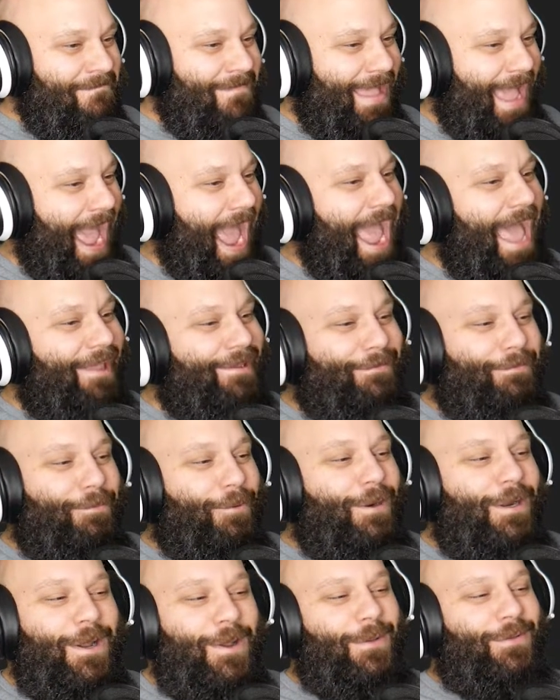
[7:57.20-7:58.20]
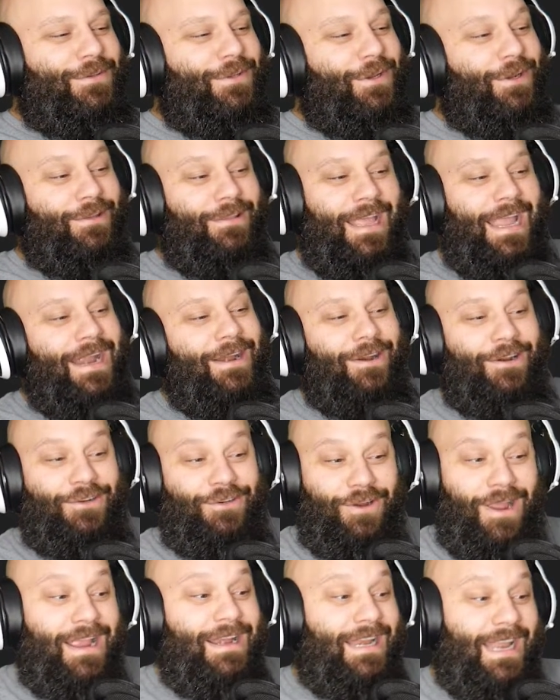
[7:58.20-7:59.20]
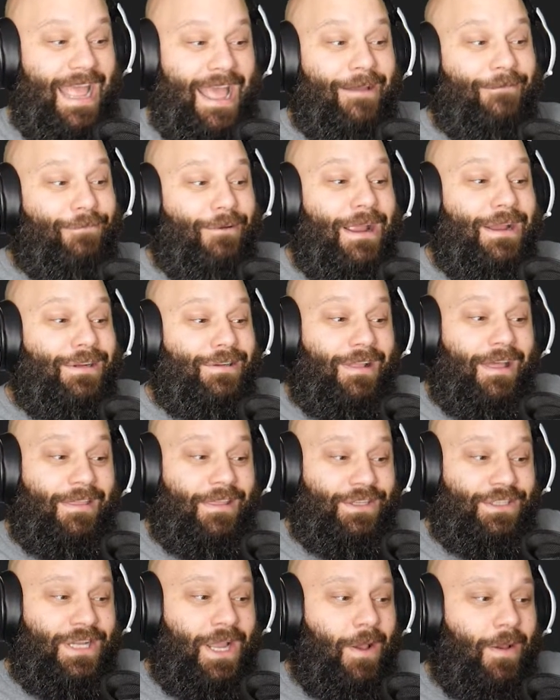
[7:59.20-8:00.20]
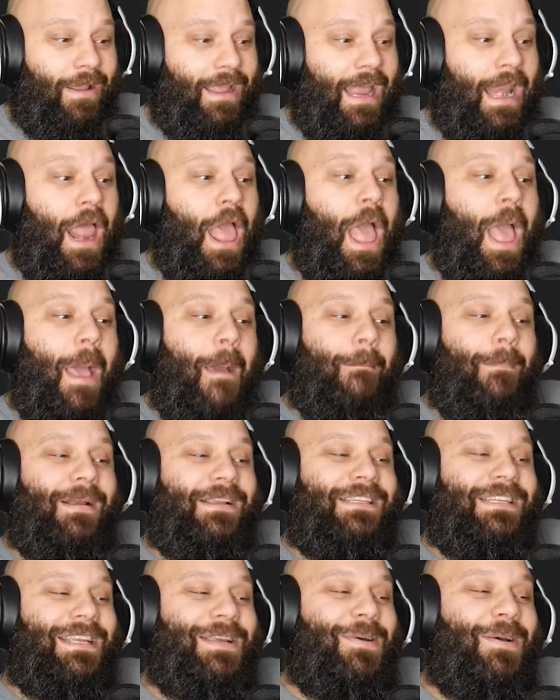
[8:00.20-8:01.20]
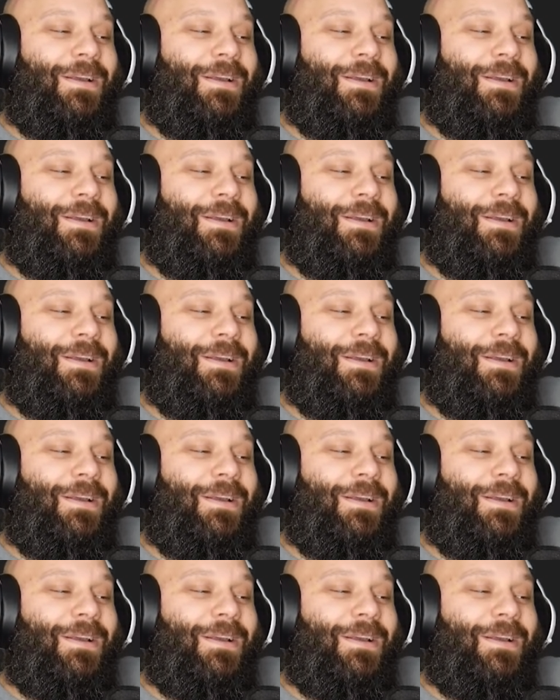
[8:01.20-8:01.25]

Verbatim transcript: Kyle's producer later tried to have Rachel on the show again, but she